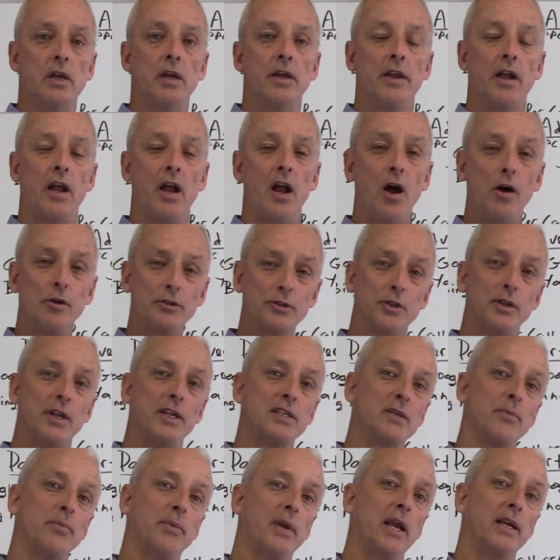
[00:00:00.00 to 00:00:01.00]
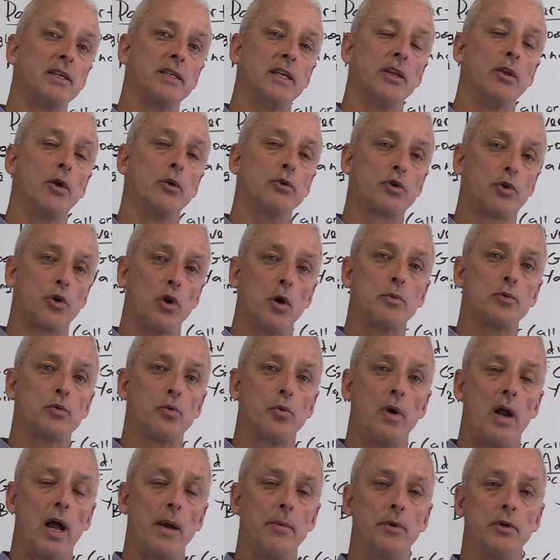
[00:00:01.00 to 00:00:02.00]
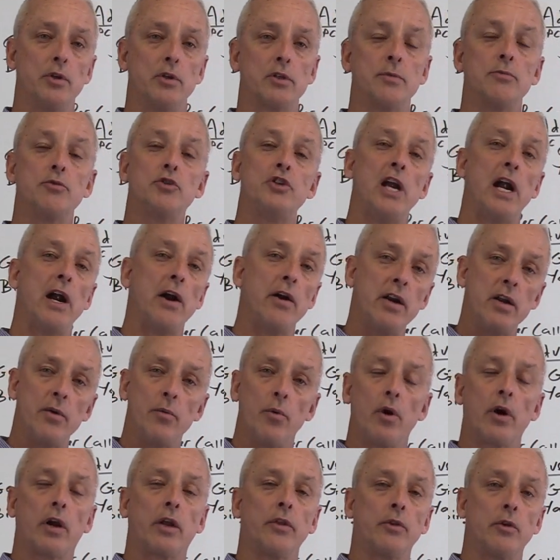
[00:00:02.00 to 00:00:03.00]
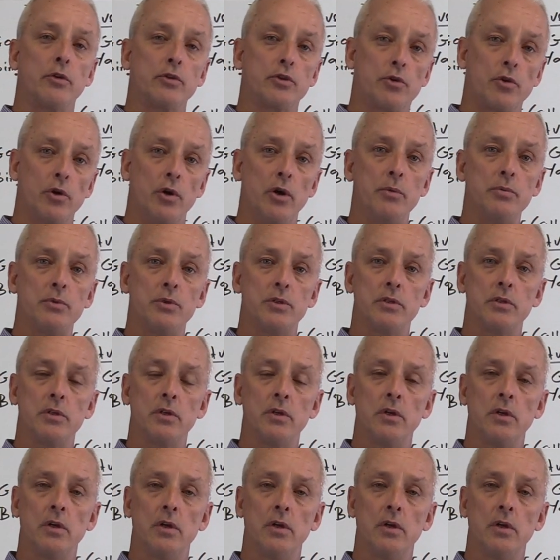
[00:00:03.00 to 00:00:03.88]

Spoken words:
Now, I also did some things in those groups where I would do some charity work in those groups.